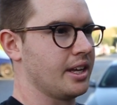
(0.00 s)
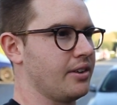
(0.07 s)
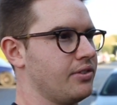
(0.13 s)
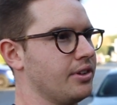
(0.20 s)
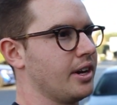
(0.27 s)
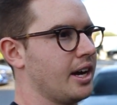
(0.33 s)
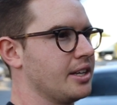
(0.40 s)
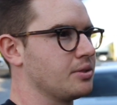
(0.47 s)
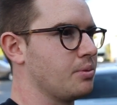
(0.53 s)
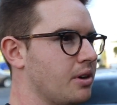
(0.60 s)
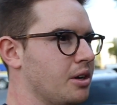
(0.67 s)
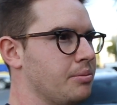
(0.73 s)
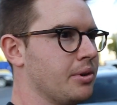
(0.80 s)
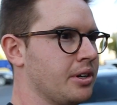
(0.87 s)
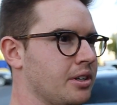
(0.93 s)
If you guys
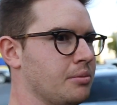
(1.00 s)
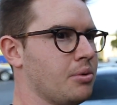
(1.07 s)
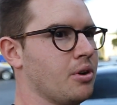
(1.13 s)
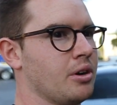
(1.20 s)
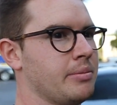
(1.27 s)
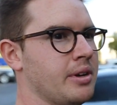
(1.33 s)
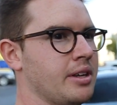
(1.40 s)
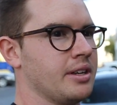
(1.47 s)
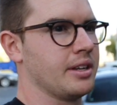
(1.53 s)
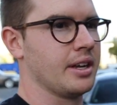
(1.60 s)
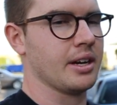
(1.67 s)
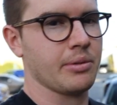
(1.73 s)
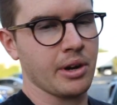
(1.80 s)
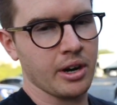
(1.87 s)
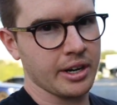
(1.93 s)
want to book an appointment,
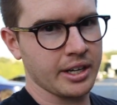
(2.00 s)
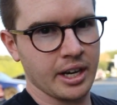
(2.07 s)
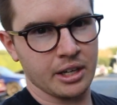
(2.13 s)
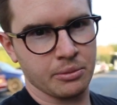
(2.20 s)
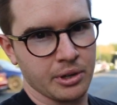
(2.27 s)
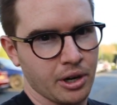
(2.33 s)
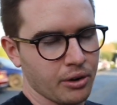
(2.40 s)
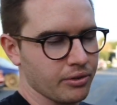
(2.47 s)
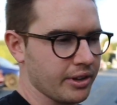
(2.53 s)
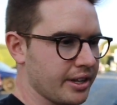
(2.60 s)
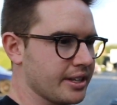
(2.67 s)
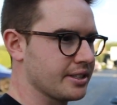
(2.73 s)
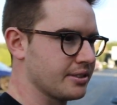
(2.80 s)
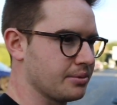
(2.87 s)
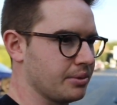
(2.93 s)
we already kind of went over
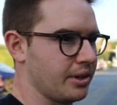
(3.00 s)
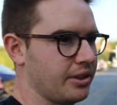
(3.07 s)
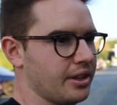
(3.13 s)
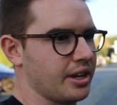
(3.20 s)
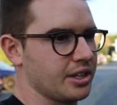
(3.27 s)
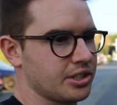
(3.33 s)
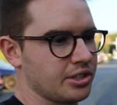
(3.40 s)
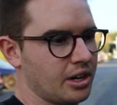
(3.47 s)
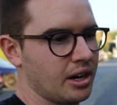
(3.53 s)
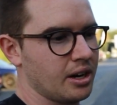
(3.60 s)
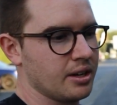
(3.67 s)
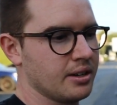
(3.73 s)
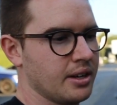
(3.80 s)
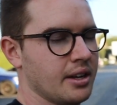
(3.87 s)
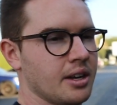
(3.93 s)
this with Shaw,